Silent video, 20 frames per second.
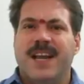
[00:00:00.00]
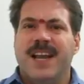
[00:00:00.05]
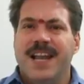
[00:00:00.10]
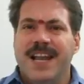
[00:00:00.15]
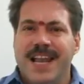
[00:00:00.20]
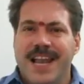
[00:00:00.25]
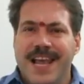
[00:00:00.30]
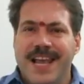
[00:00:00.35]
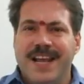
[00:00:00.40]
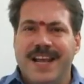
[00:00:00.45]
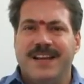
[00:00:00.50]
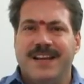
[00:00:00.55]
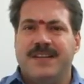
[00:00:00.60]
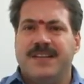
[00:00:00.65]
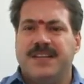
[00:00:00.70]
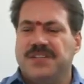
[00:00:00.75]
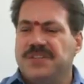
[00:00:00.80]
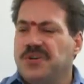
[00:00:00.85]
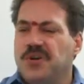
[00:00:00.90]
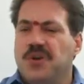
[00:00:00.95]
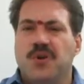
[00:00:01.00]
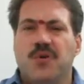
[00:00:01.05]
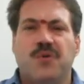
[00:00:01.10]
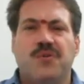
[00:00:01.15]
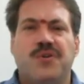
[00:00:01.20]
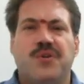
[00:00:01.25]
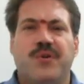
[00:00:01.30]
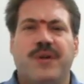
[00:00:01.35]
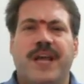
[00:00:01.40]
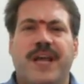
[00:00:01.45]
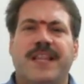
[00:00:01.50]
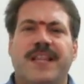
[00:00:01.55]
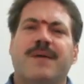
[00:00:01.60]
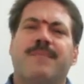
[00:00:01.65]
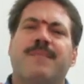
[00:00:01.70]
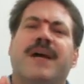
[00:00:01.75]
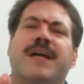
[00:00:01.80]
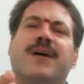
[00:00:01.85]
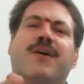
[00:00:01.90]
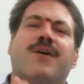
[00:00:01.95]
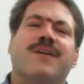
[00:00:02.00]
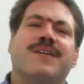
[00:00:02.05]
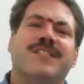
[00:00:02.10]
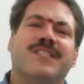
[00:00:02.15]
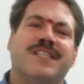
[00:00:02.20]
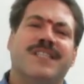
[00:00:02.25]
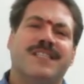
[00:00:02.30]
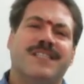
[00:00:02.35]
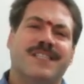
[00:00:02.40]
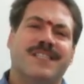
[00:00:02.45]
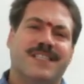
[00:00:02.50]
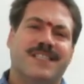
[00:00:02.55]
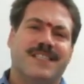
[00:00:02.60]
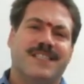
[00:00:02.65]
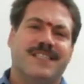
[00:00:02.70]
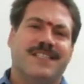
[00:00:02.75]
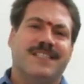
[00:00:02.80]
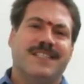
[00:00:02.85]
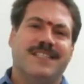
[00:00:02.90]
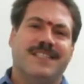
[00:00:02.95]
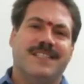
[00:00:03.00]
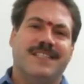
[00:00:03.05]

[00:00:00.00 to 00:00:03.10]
linked, glued together by consciousness,